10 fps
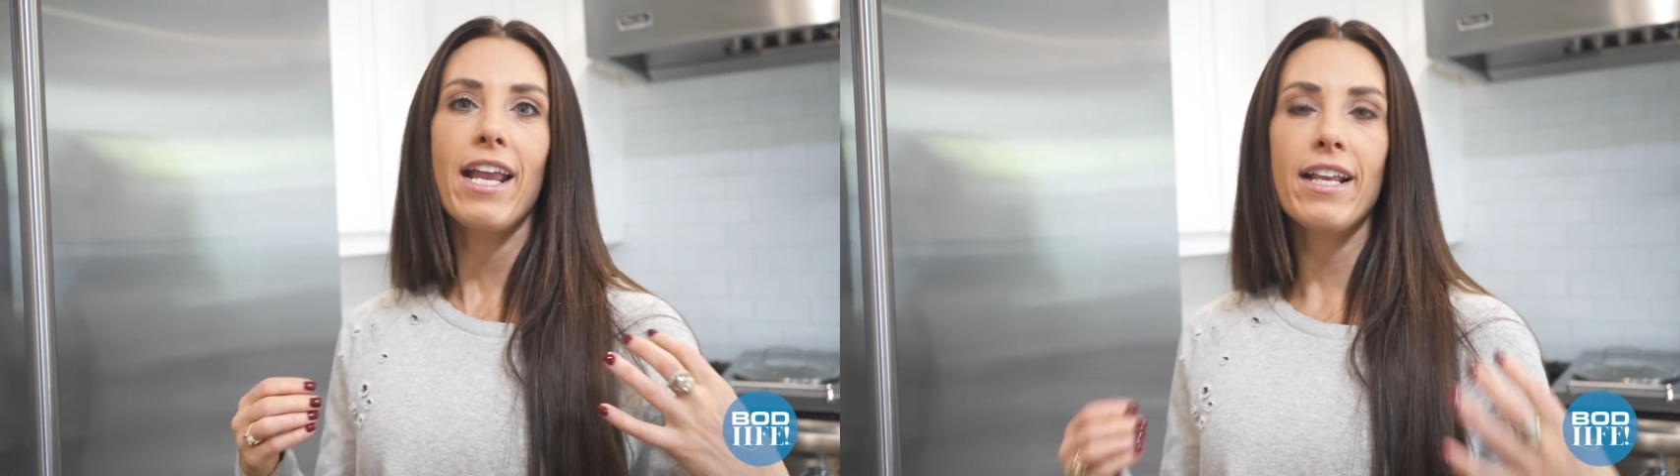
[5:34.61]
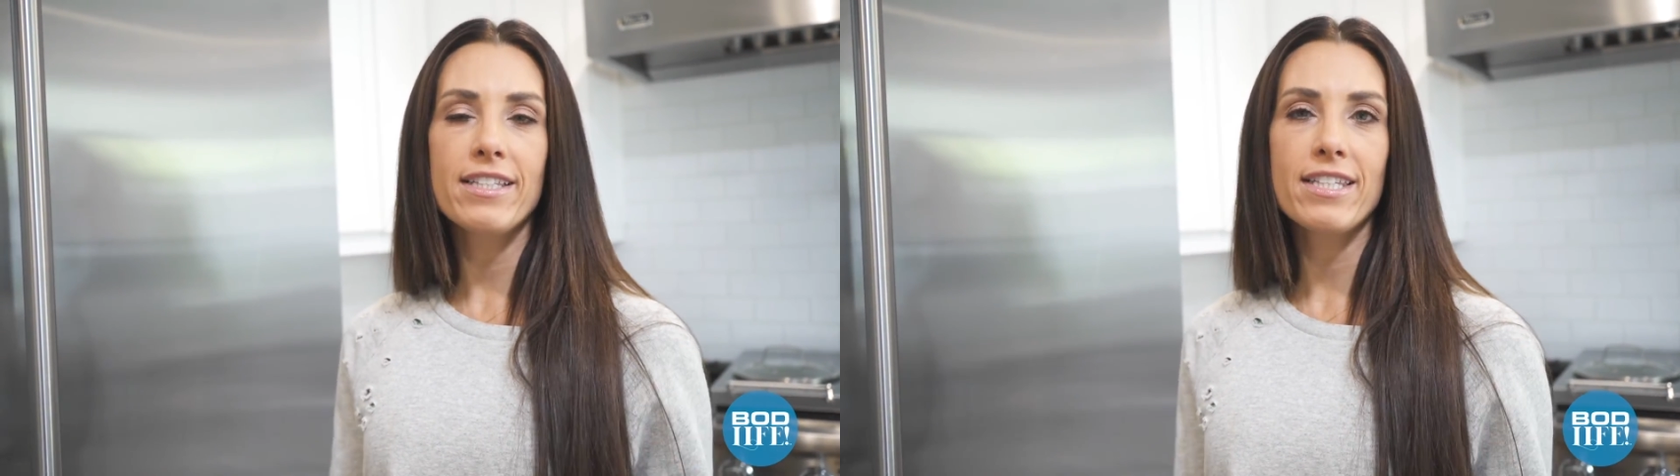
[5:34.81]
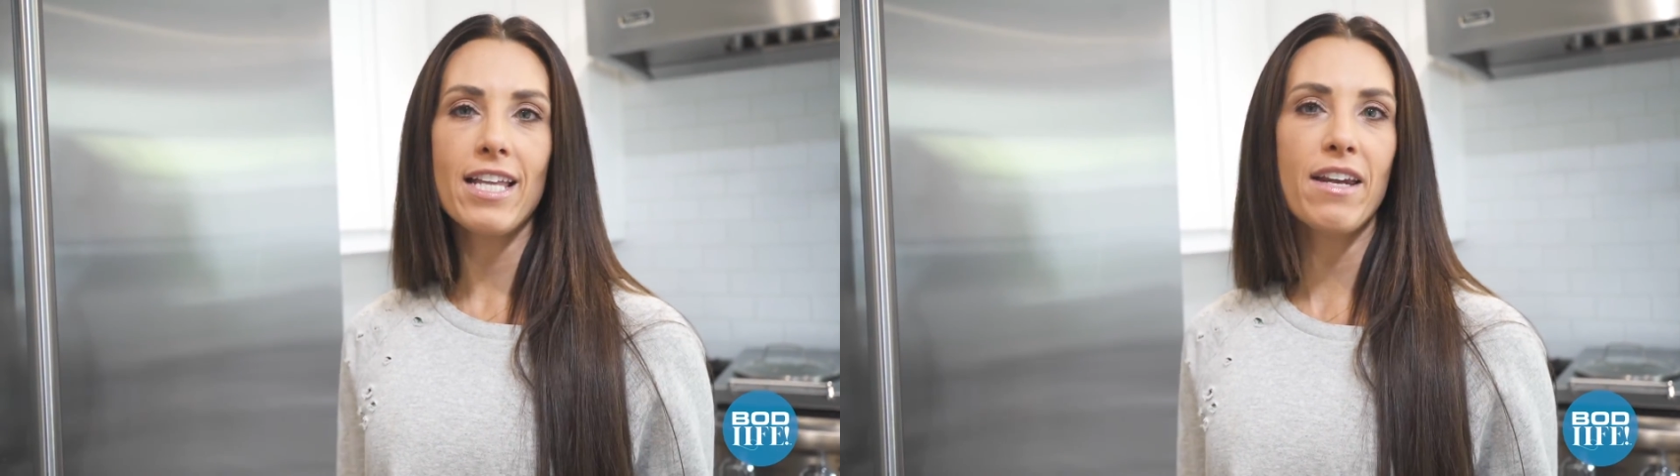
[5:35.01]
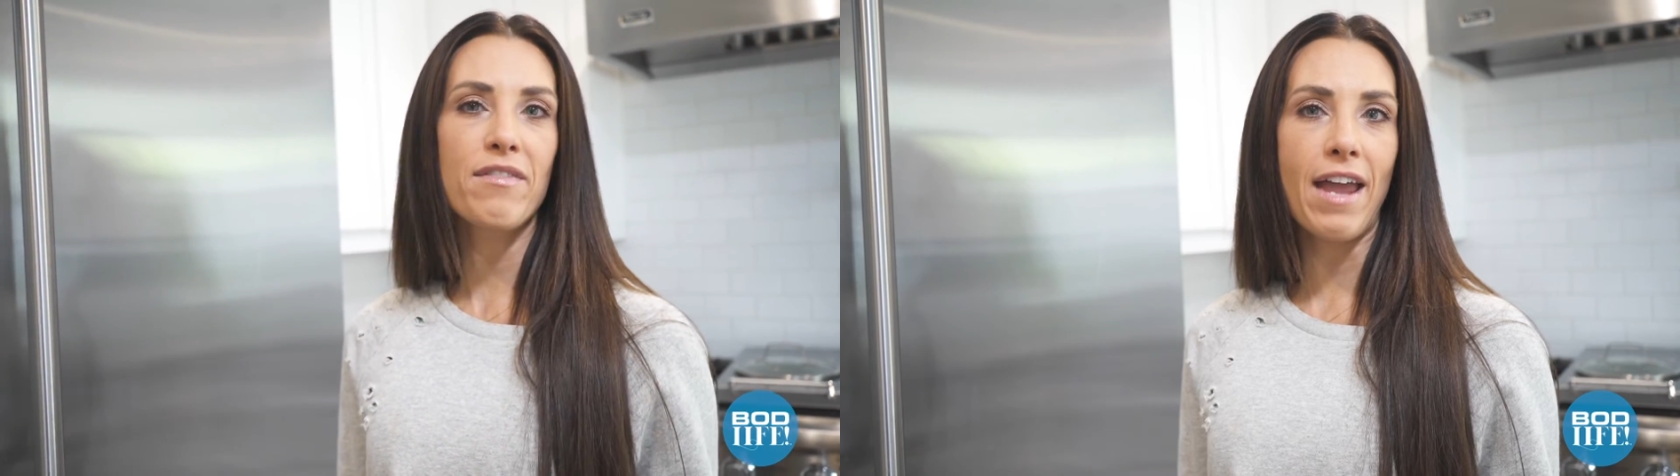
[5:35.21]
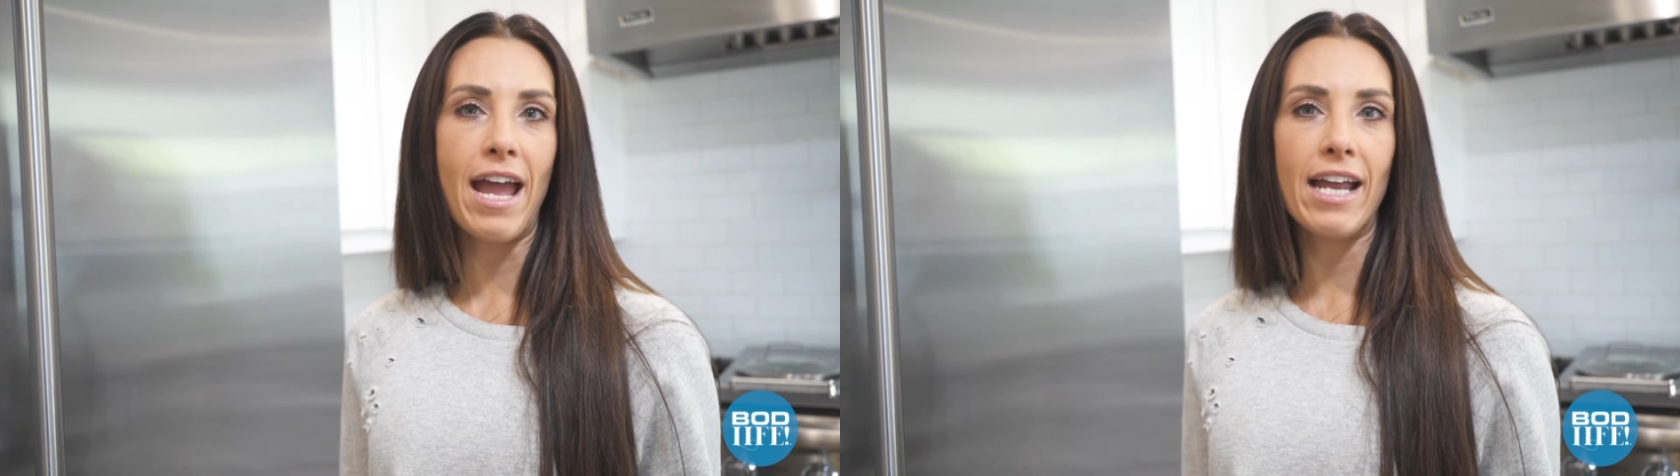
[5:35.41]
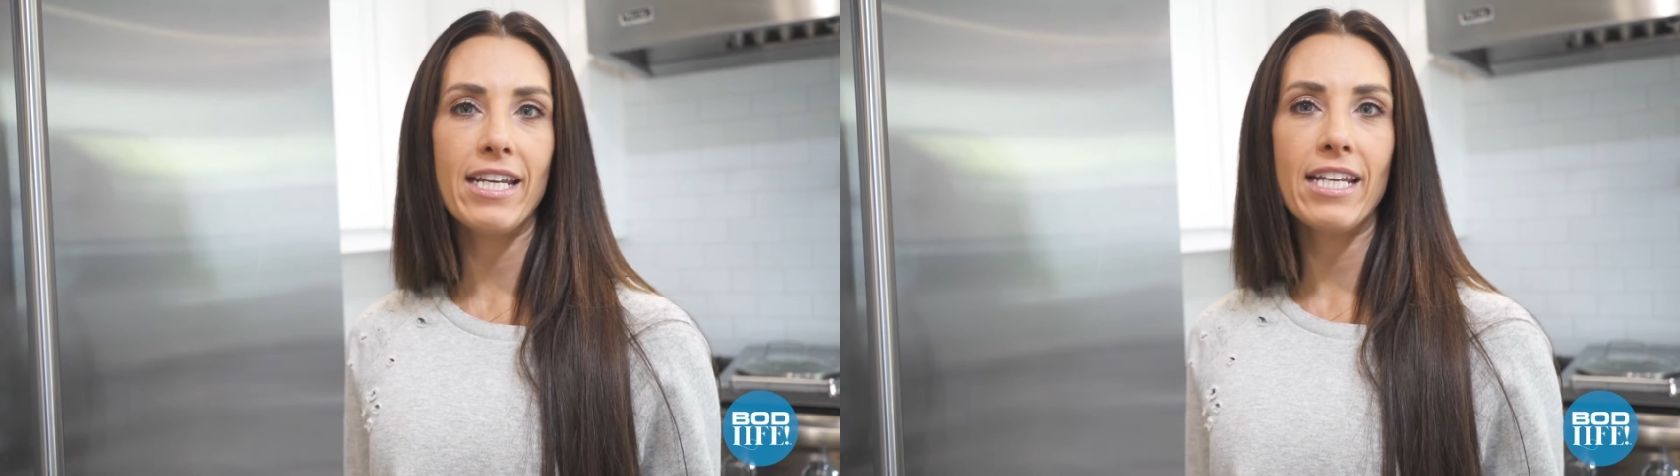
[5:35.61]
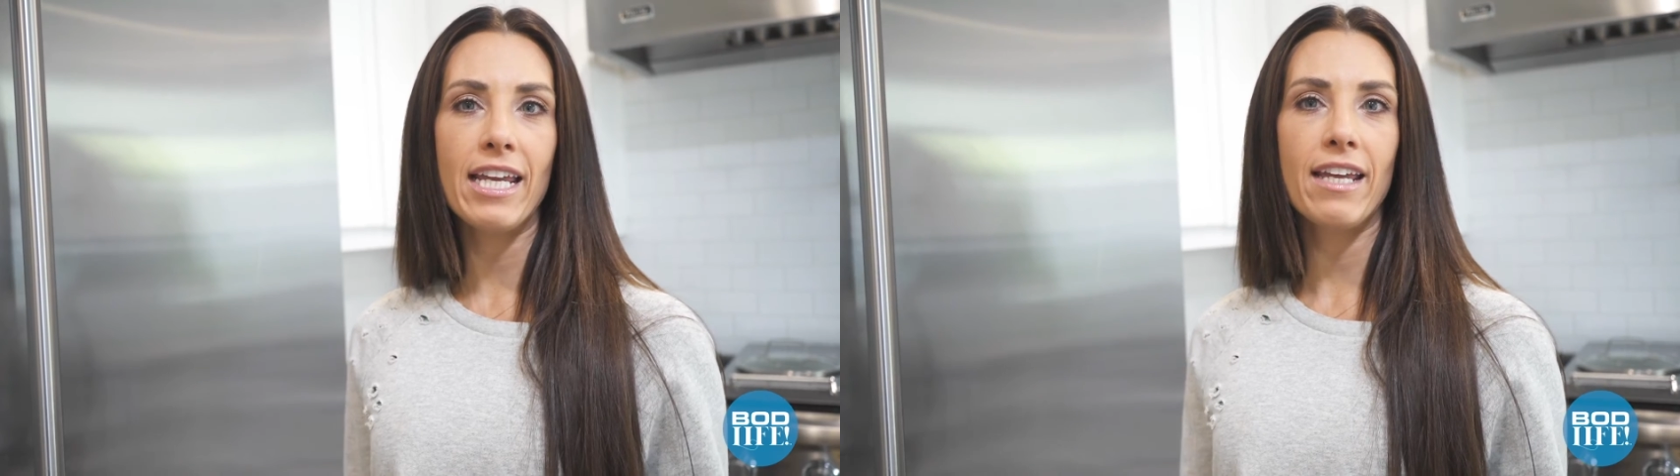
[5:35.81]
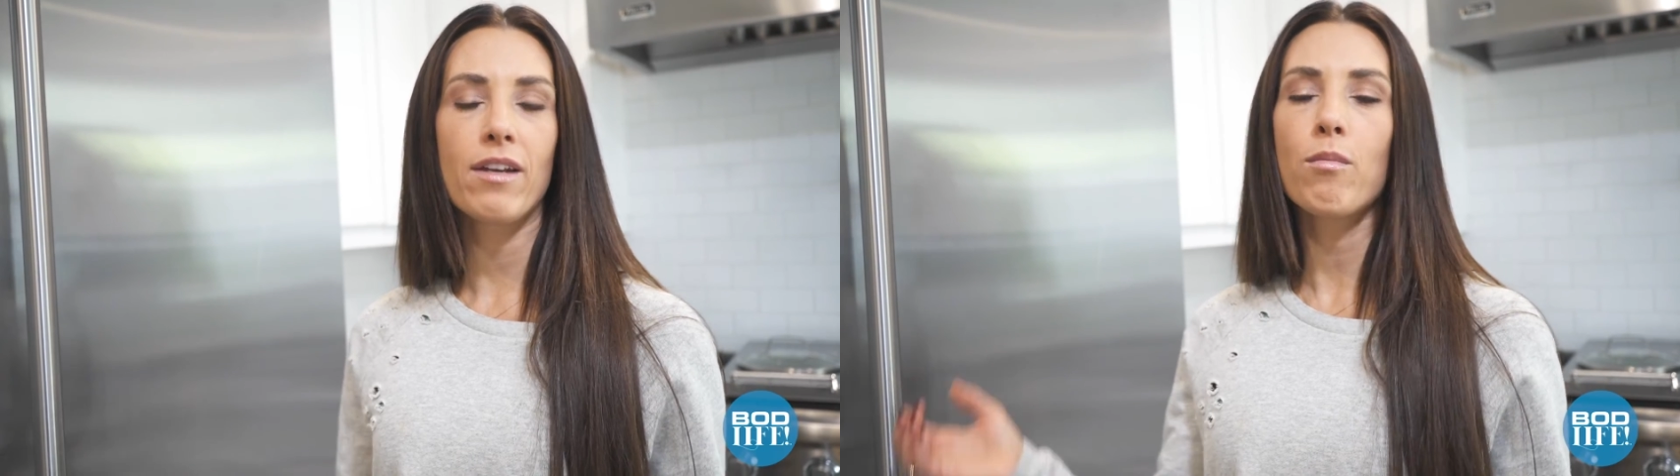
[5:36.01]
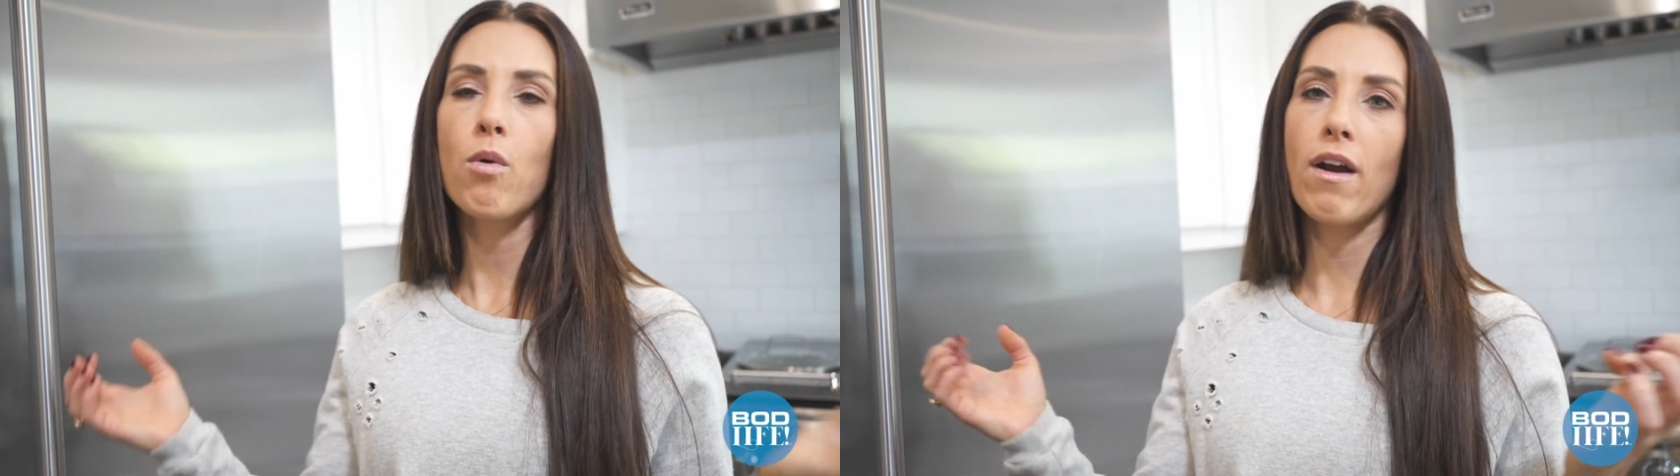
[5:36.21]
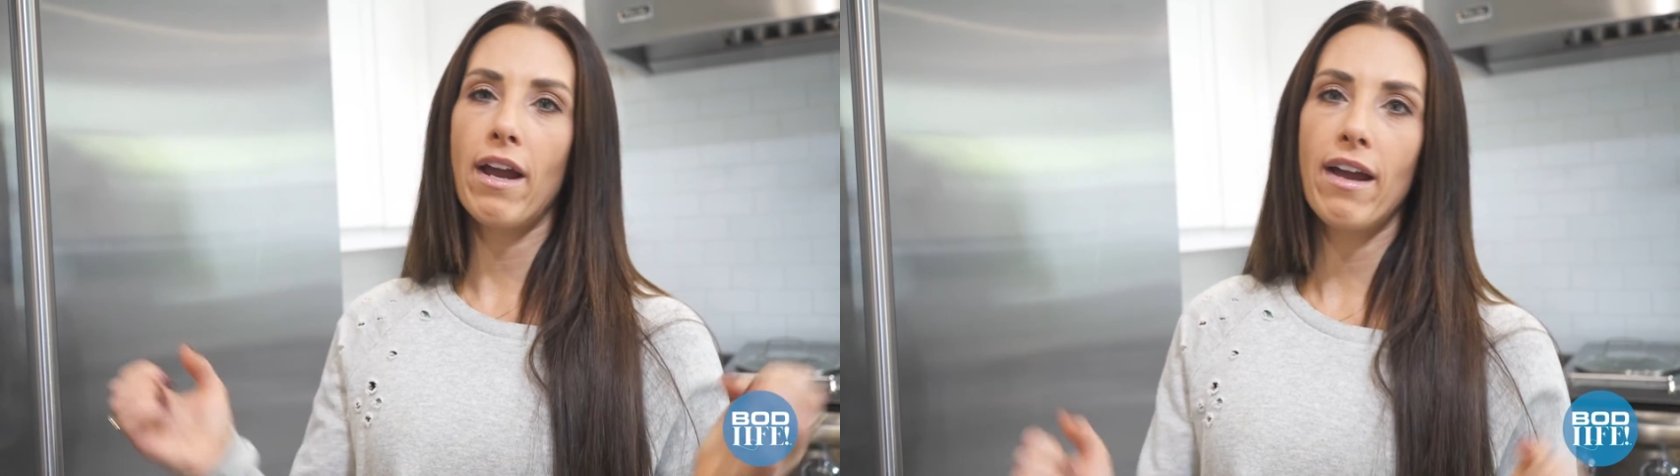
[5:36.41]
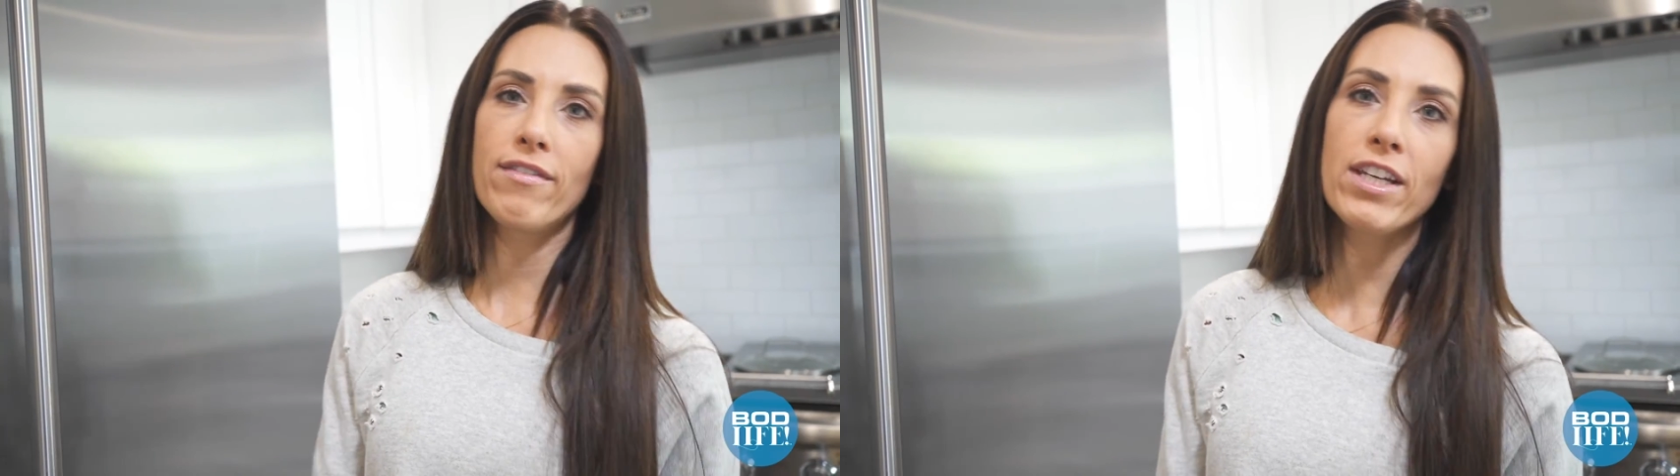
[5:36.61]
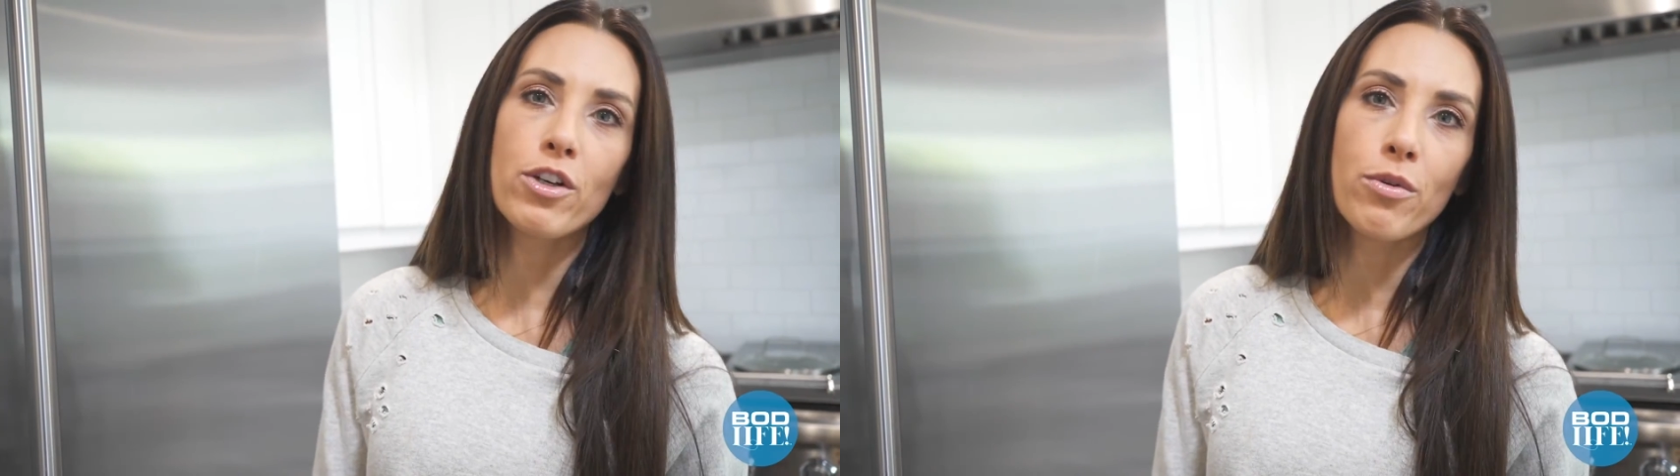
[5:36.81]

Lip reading: instead of adding in more heavy